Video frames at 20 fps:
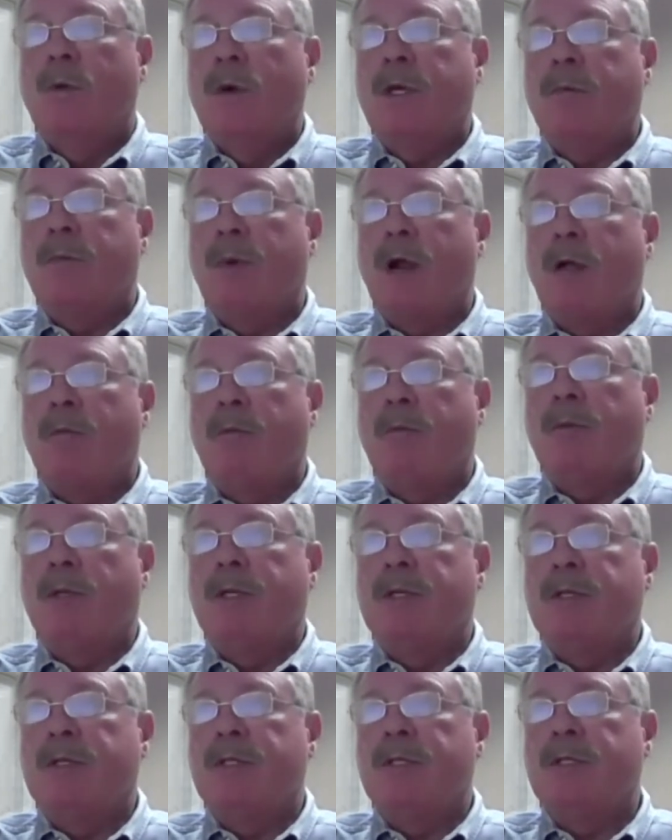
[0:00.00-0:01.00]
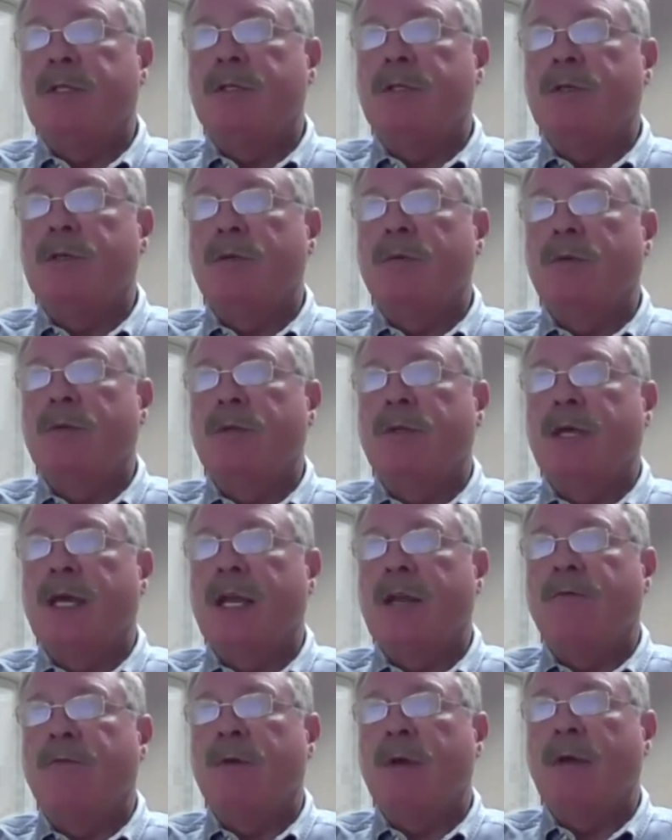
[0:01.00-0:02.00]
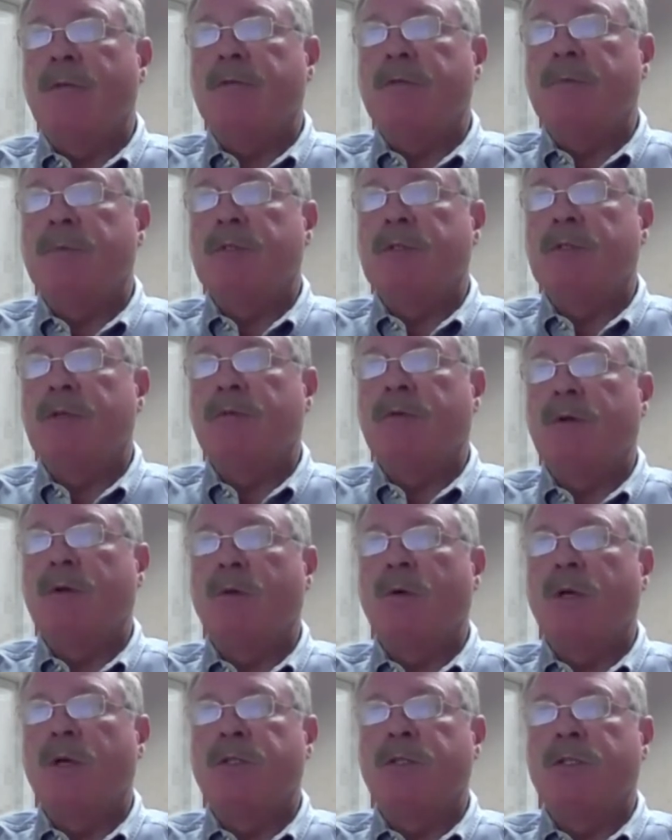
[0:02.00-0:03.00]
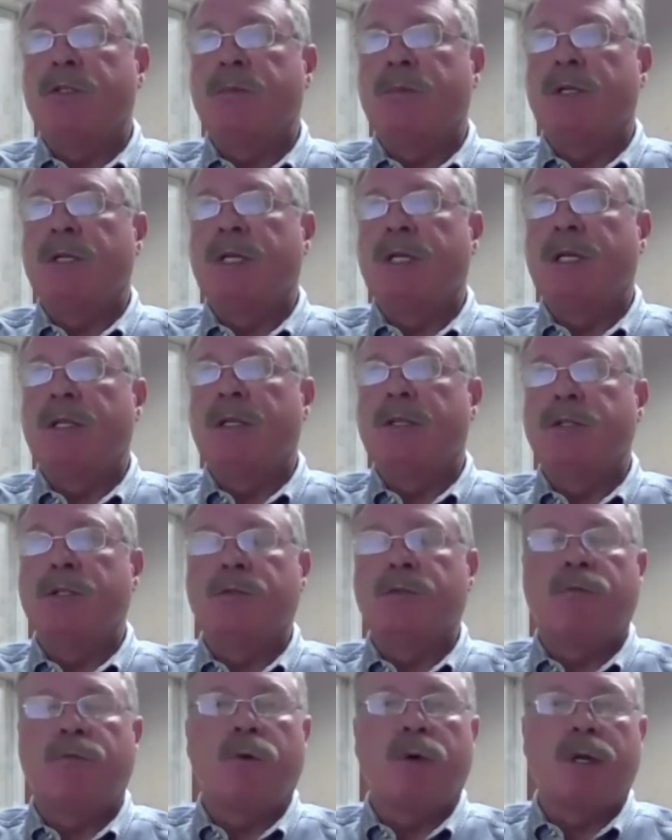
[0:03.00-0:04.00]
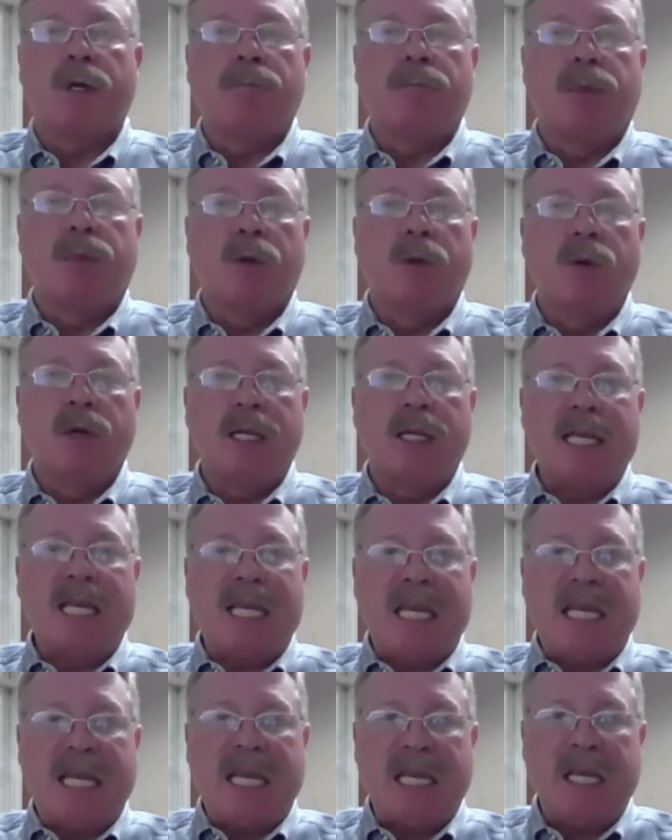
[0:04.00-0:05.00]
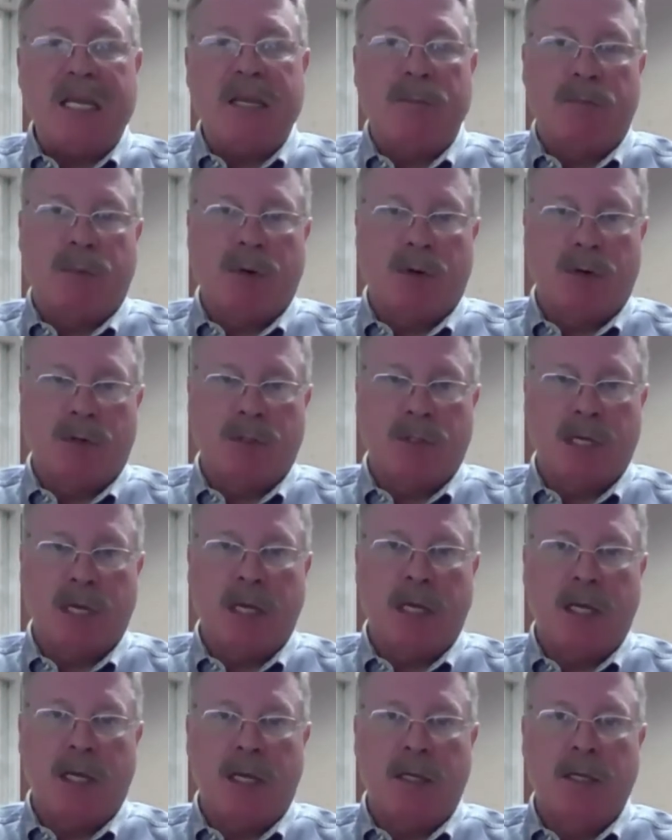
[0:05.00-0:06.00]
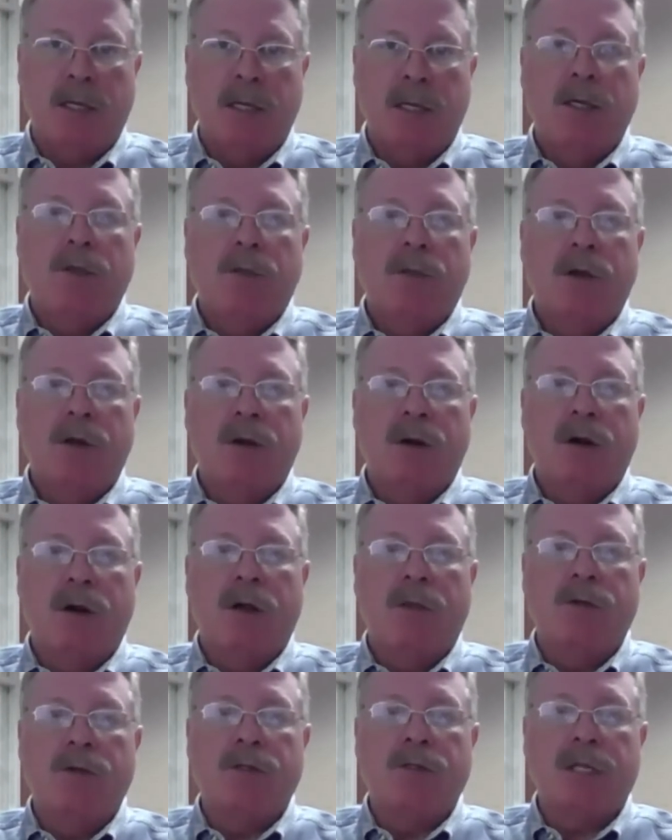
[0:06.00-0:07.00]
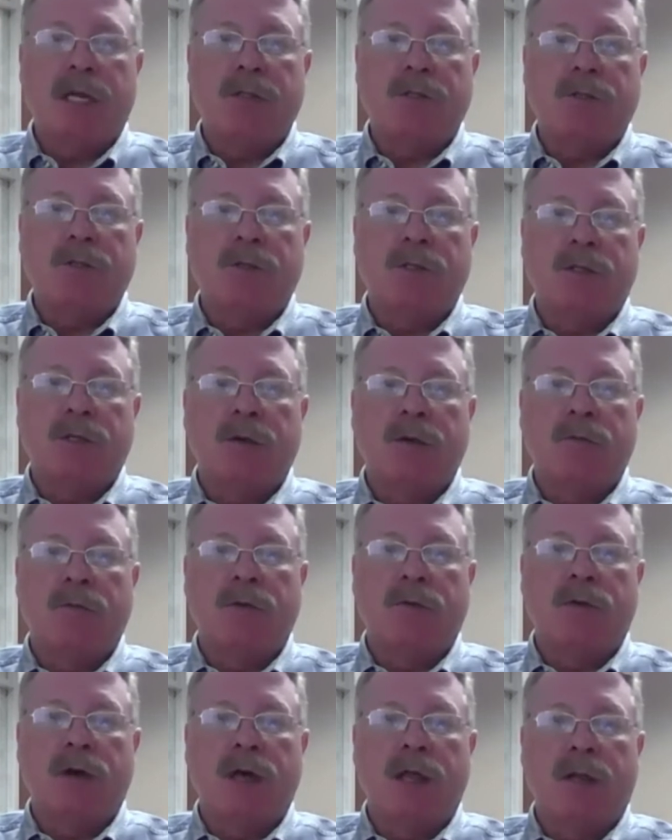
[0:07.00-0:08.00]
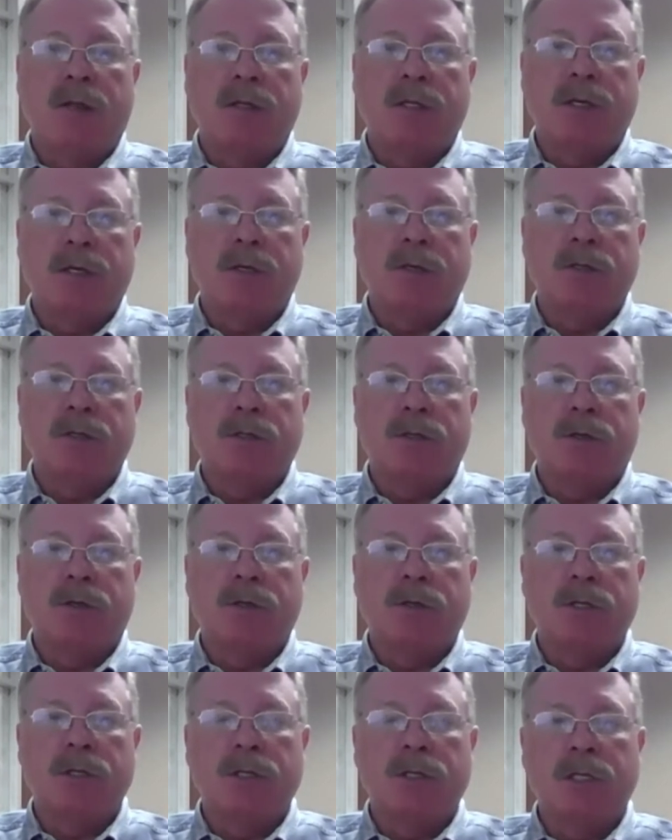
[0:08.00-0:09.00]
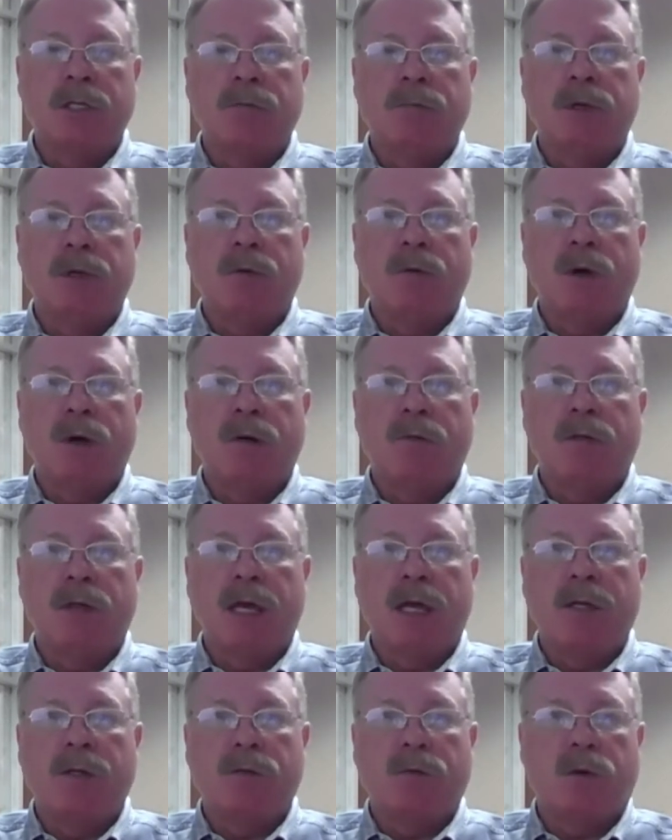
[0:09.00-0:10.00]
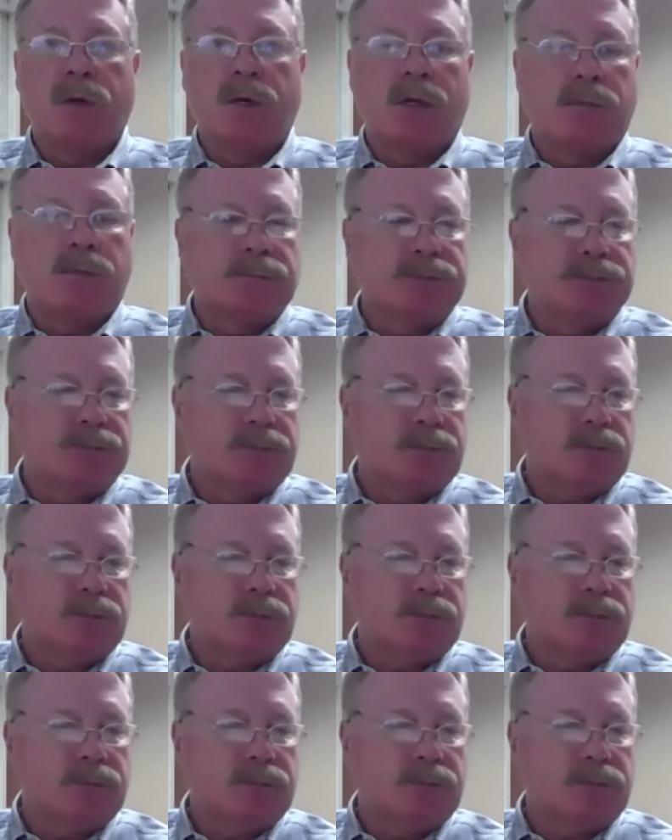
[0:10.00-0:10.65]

we could probably assist you with that if you have specific questions. But again, this is for an employee per se. There are other statutes that cover the volunteers, so you just need to be aware of that as well.